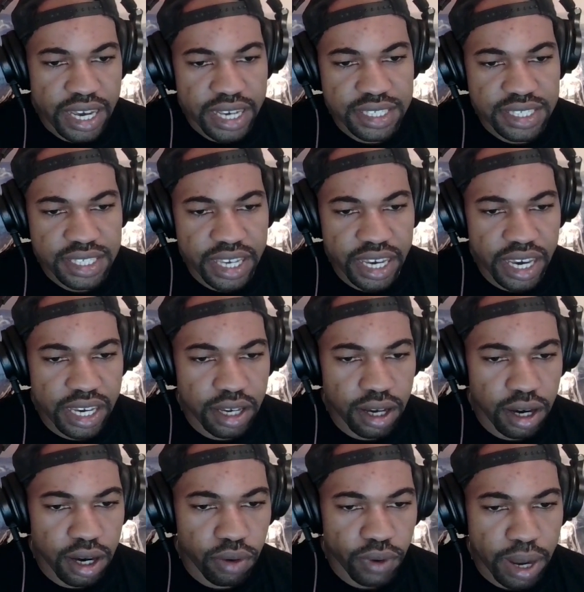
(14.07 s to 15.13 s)
SK,
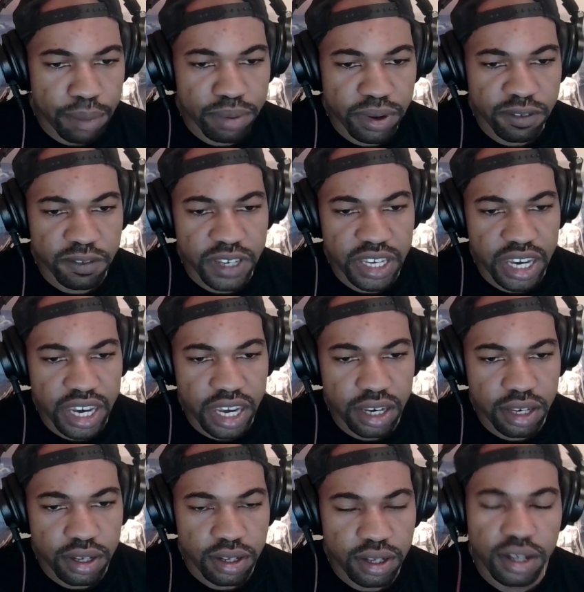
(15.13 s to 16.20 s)
rapping
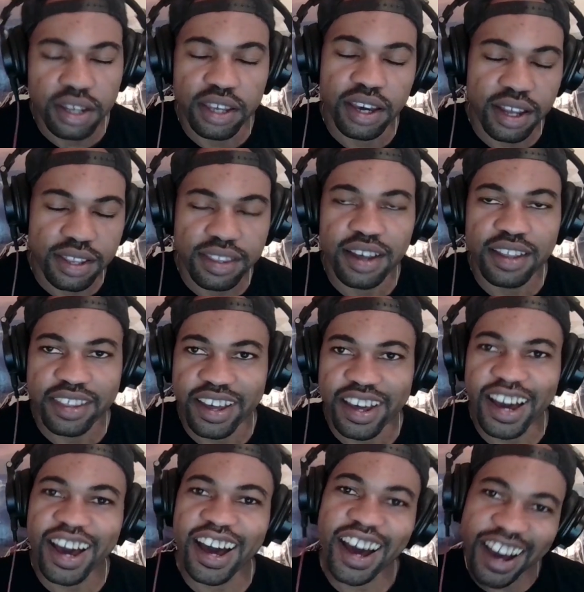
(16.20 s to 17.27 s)
Wien.
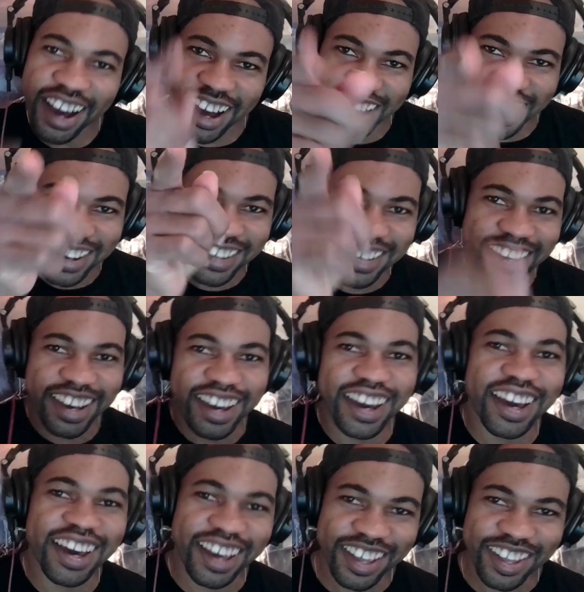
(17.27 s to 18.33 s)
I
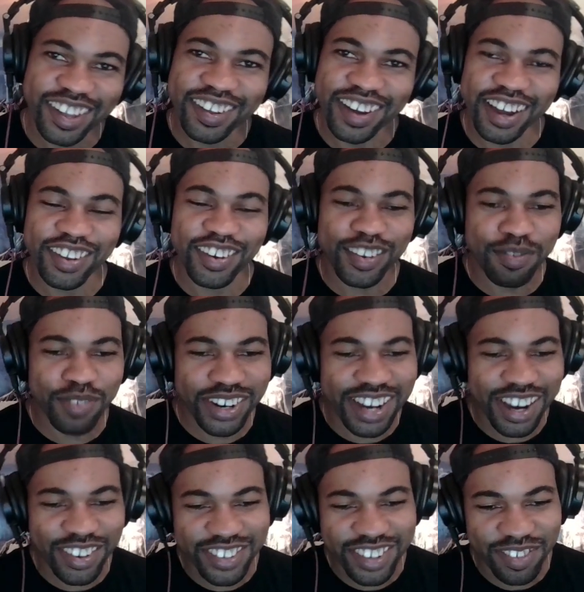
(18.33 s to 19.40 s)
know how to
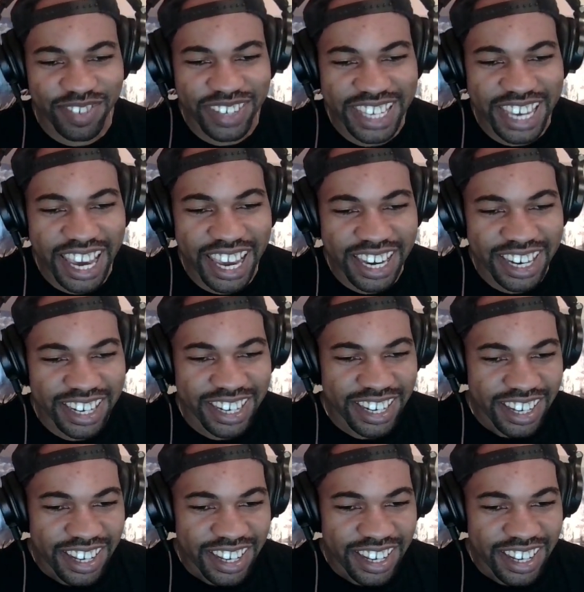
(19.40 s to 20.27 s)
pronounce it, Wien.